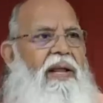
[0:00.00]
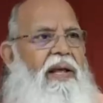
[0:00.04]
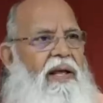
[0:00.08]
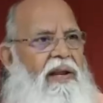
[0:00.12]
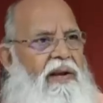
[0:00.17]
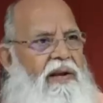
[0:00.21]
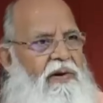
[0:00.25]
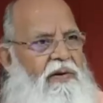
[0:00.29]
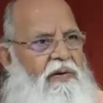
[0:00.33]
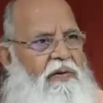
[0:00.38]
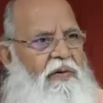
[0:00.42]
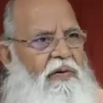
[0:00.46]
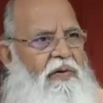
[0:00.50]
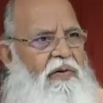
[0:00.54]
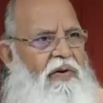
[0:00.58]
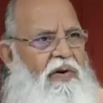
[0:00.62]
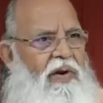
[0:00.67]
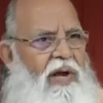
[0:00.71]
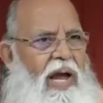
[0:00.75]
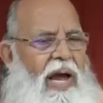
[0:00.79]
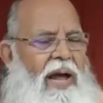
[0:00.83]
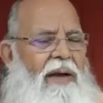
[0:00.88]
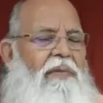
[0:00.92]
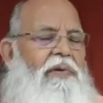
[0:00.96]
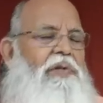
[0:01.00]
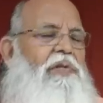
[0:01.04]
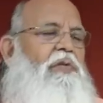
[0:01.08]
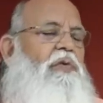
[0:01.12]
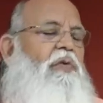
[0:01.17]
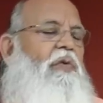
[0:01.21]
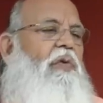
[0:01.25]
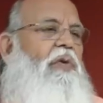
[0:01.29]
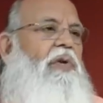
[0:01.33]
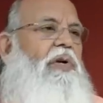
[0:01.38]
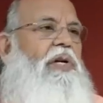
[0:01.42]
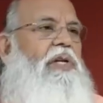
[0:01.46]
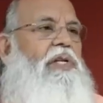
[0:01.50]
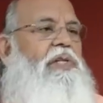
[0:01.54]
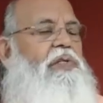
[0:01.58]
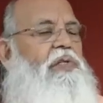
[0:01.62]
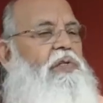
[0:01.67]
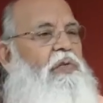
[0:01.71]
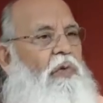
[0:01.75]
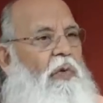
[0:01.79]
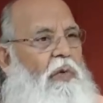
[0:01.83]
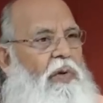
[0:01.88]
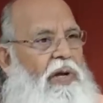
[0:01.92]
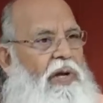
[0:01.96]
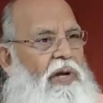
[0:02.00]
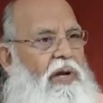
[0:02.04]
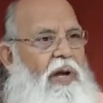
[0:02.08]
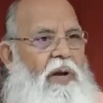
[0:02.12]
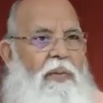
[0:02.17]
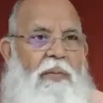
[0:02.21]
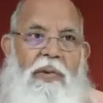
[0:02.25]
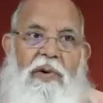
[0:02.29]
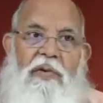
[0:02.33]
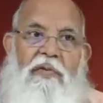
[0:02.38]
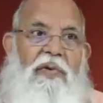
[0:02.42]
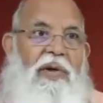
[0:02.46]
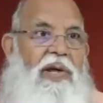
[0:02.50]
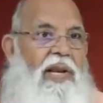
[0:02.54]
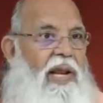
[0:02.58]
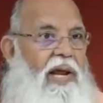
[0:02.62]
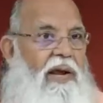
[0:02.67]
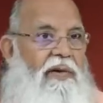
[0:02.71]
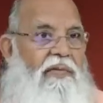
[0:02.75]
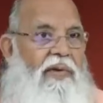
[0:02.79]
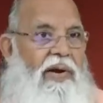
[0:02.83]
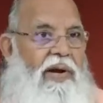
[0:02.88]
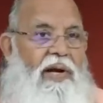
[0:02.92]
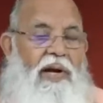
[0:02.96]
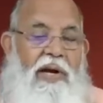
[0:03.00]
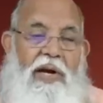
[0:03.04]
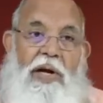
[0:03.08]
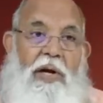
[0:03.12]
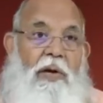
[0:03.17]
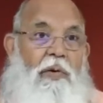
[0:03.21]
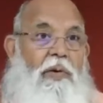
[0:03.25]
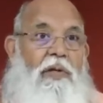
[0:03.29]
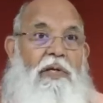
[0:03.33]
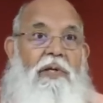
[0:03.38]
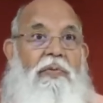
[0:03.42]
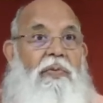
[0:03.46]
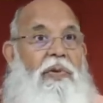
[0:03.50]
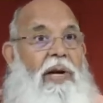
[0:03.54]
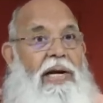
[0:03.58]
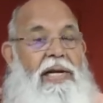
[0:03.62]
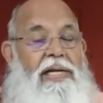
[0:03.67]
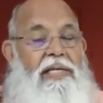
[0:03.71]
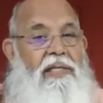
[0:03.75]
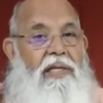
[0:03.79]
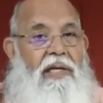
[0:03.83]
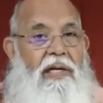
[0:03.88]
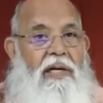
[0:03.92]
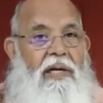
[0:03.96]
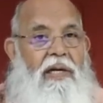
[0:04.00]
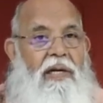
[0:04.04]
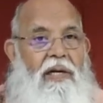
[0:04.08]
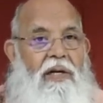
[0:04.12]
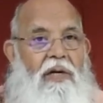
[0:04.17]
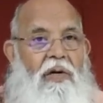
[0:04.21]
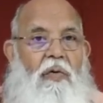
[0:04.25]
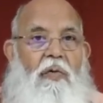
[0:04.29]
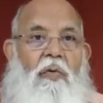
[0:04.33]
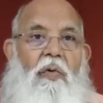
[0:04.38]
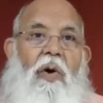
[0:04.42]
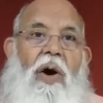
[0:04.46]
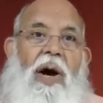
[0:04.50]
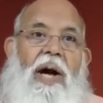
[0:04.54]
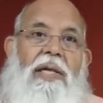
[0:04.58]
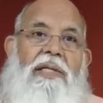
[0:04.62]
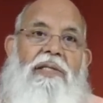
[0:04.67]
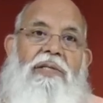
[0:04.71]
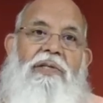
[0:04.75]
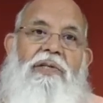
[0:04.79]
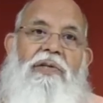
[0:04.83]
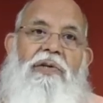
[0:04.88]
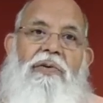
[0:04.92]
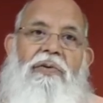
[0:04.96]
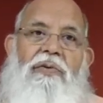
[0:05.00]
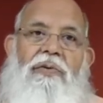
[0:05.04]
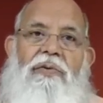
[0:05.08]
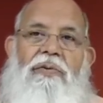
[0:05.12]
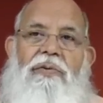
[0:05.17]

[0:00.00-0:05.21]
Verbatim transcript: there, you know, I was told it is snowing, but when I went, it was a bright sun. Now who asked you?